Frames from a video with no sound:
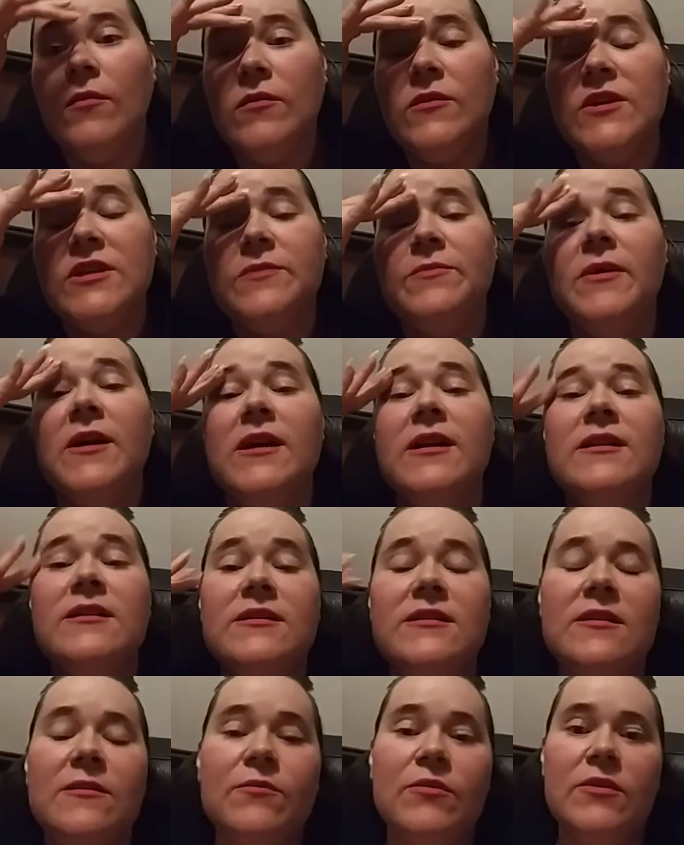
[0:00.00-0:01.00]
just plain
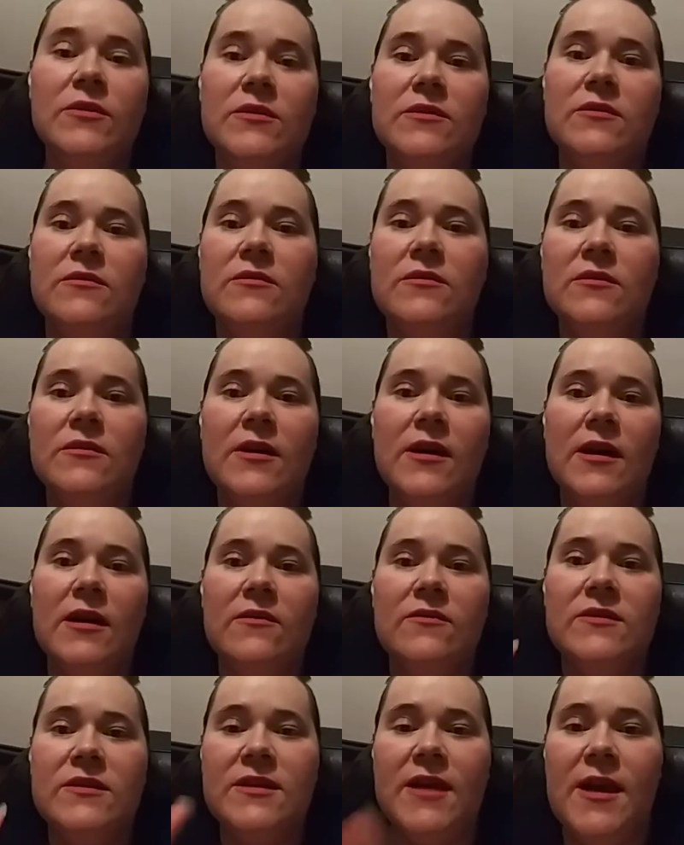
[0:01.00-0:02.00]
and simple, too, like I
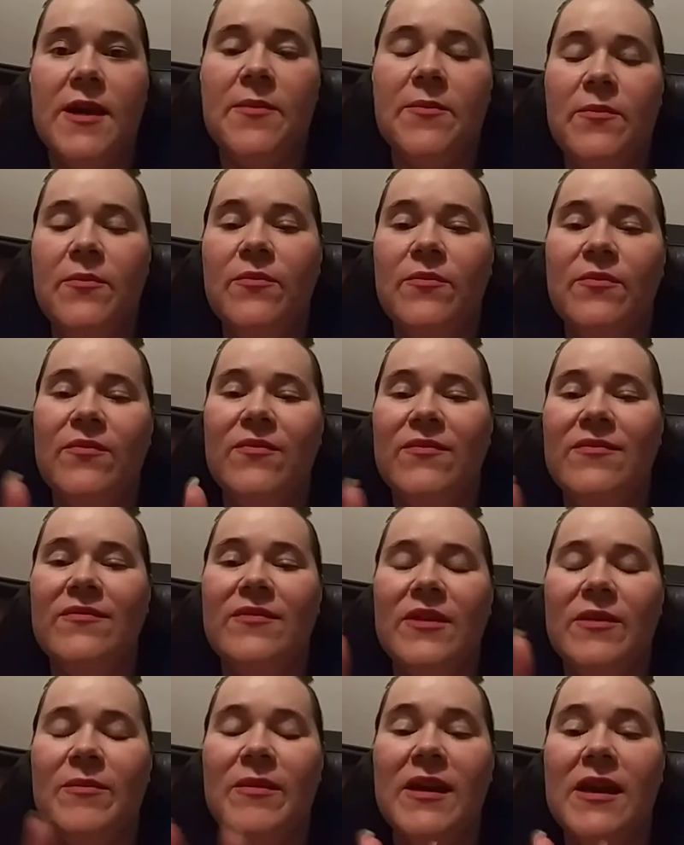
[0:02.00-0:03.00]
was saying in
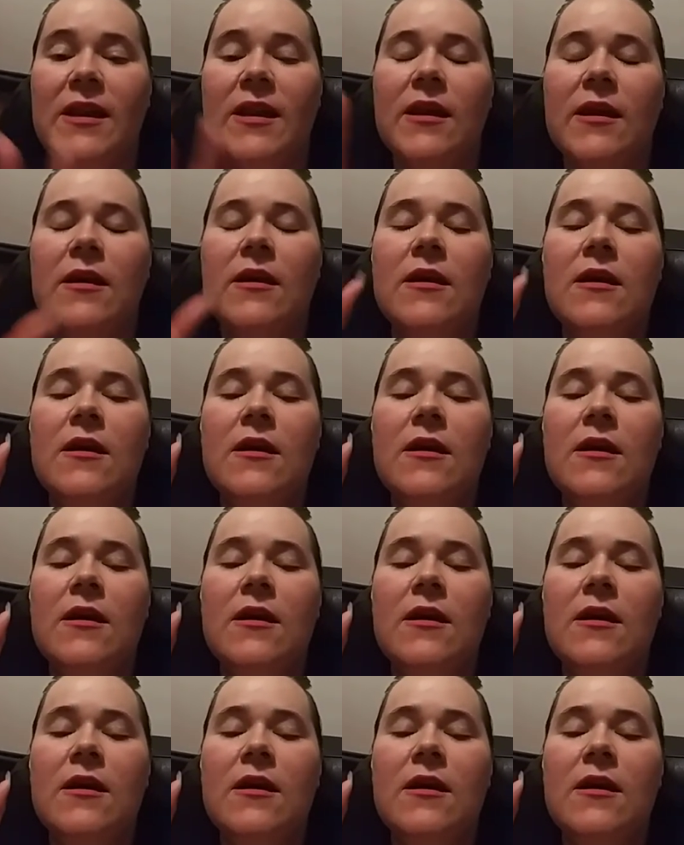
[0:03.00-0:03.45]
the beginning.